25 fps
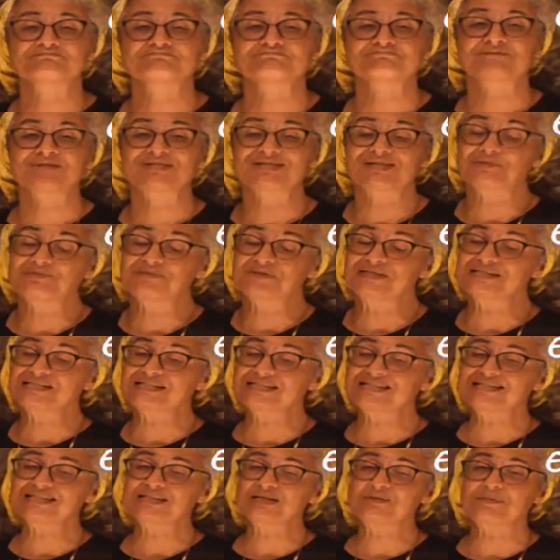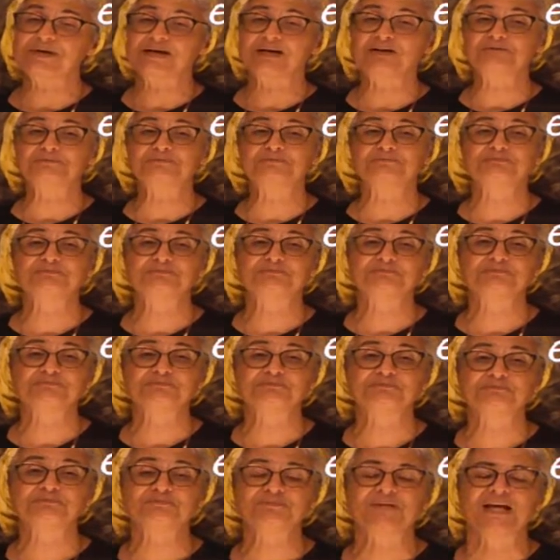something to think about.
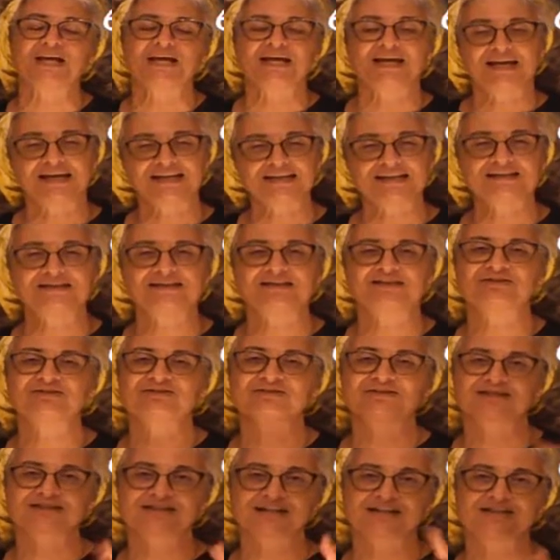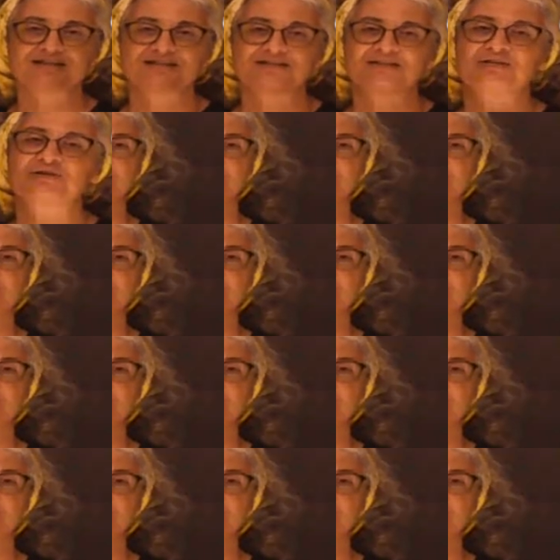Hang in there. Got another.